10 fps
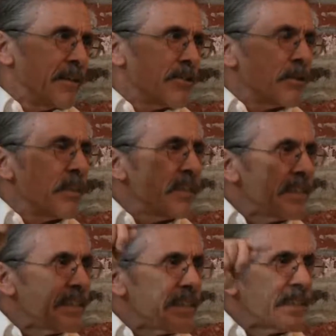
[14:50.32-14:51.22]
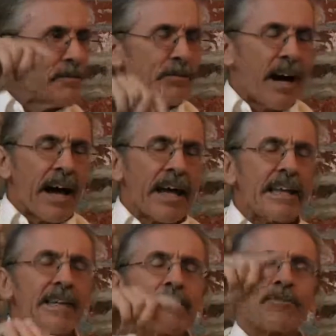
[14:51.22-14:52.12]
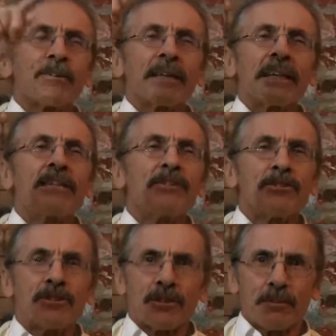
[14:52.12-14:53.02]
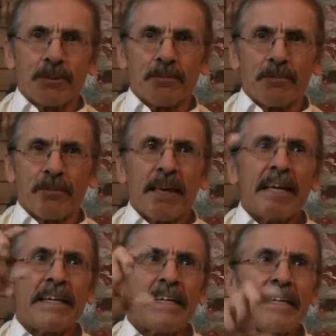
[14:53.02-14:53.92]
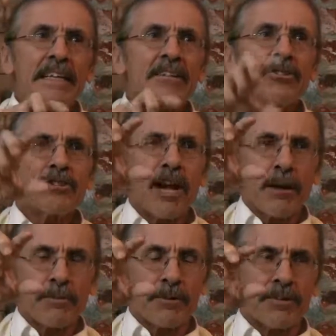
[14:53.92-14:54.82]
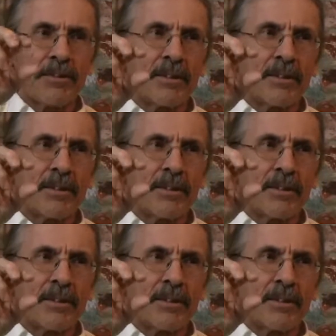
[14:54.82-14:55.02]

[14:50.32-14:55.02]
So this is a divine relationship. And in this chapter,